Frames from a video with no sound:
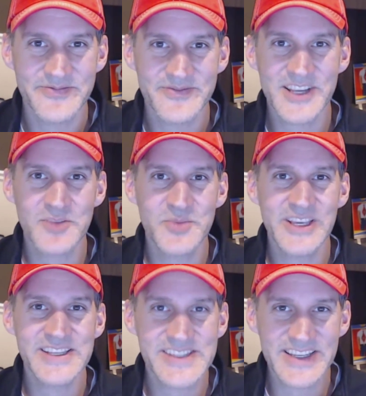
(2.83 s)
Todd
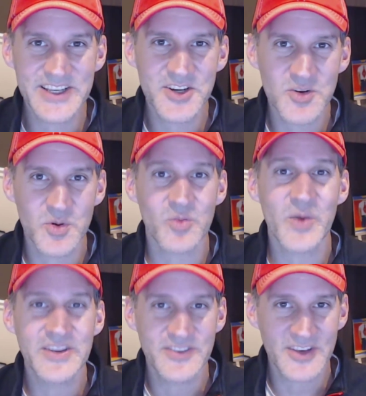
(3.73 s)
Baginski here with
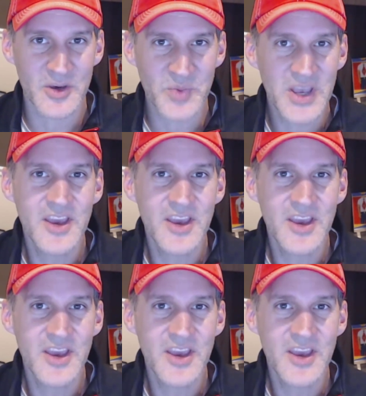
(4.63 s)
my tip